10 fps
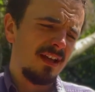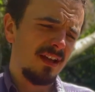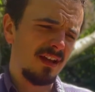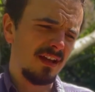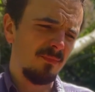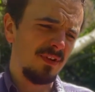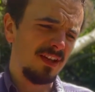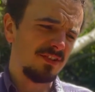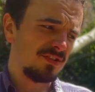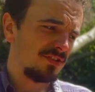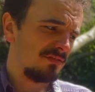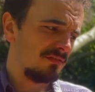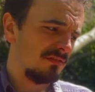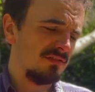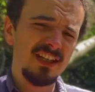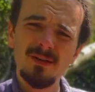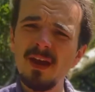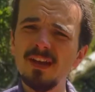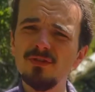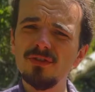It's D
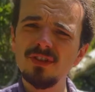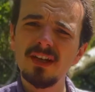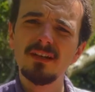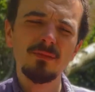major jig.